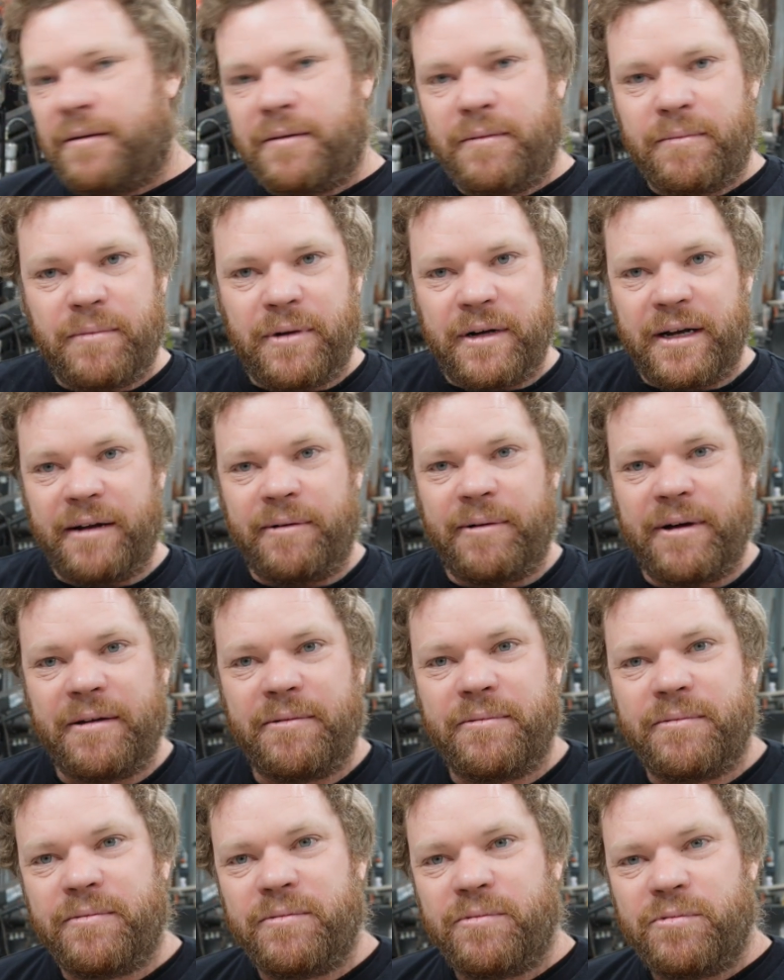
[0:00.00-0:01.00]
But anyway,
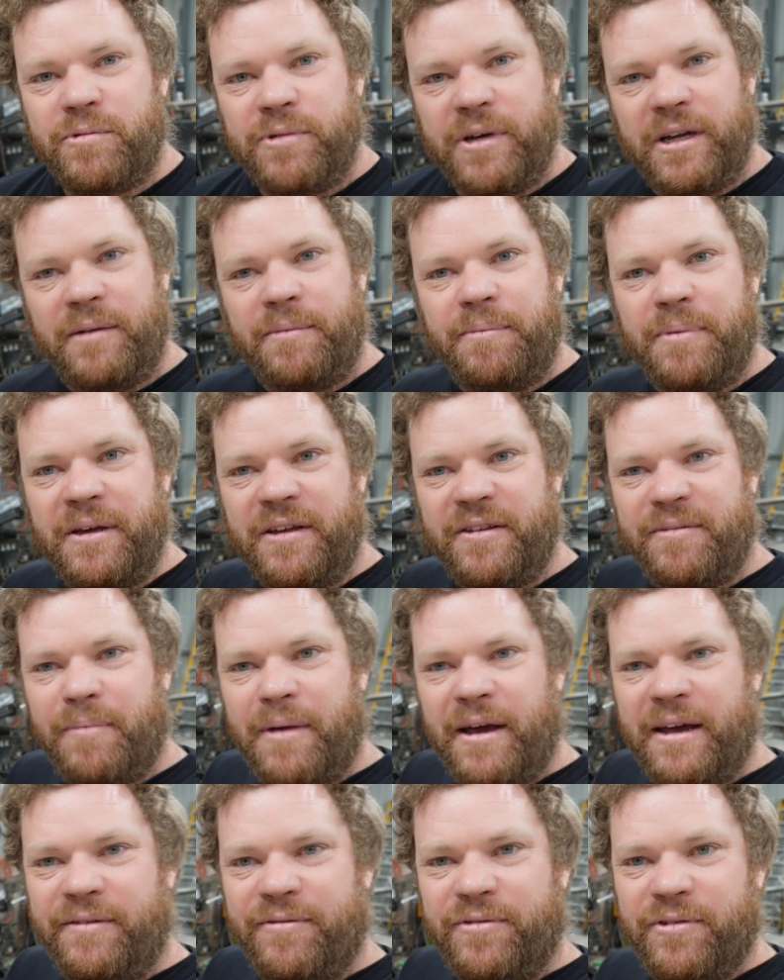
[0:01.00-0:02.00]
we'll get a piece
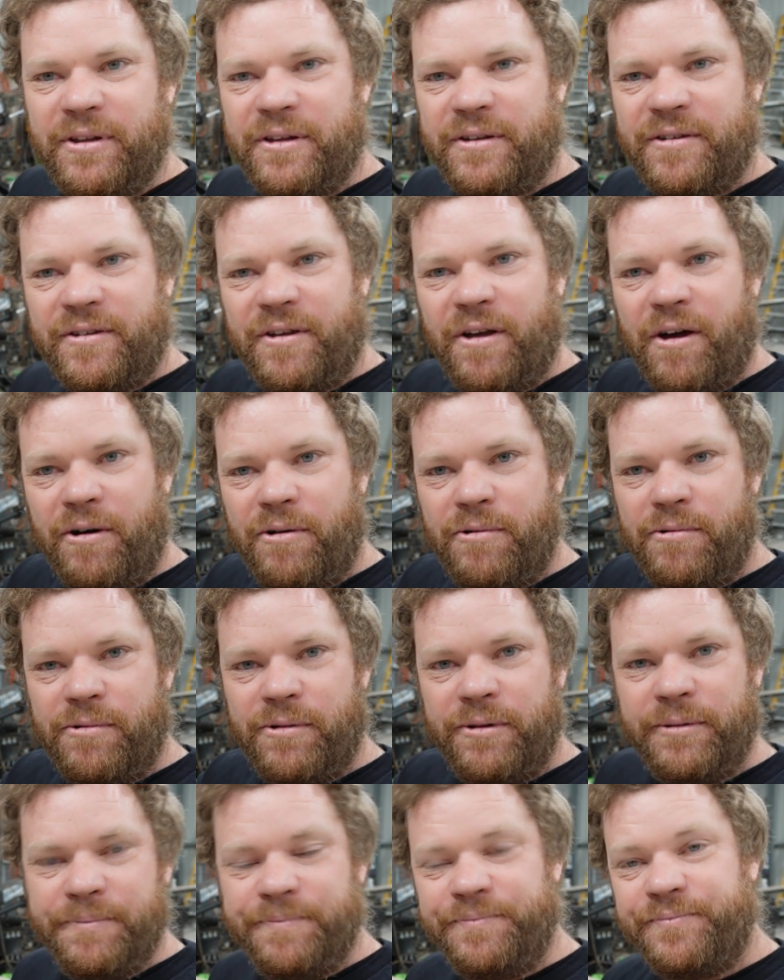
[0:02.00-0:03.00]
made for this hole
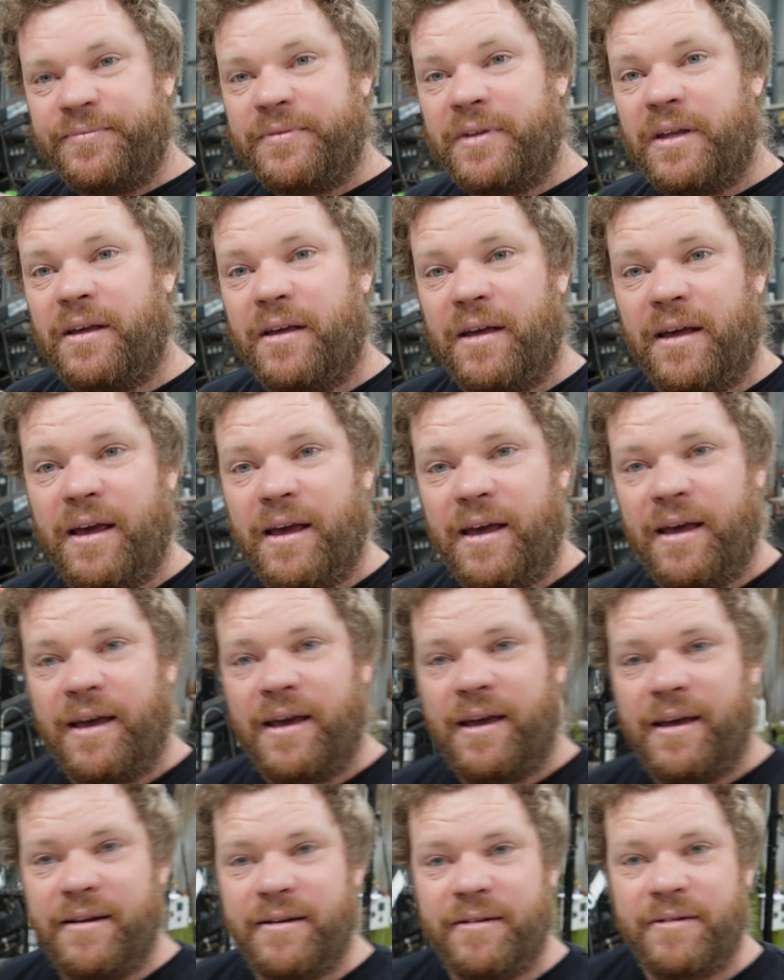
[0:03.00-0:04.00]

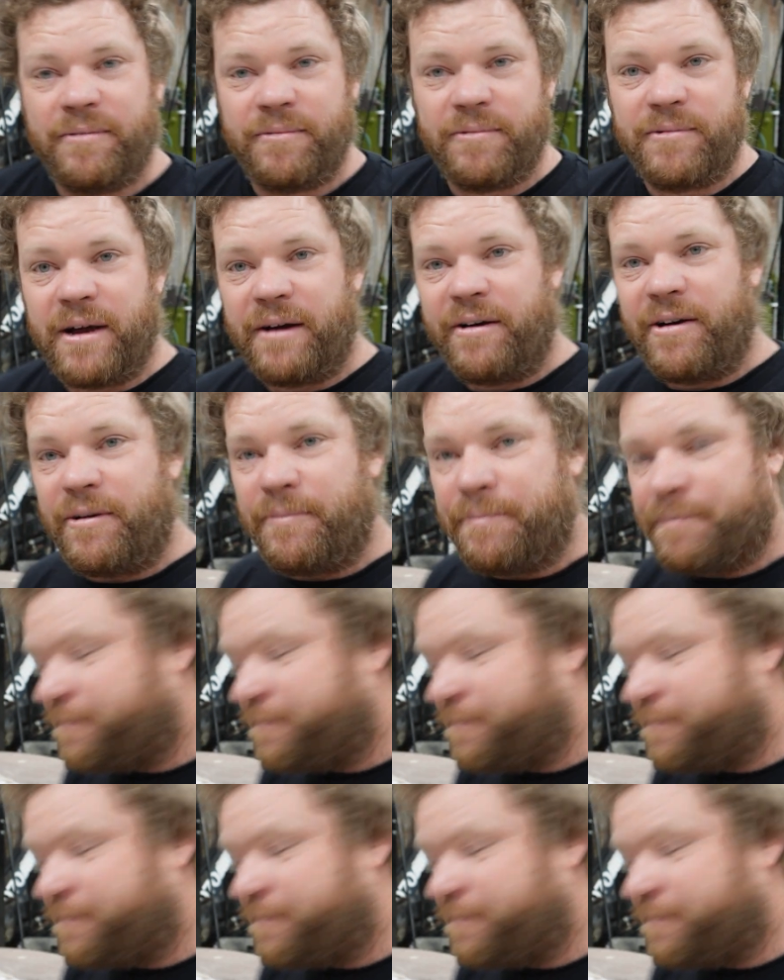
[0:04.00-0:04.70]
and we'll carry on.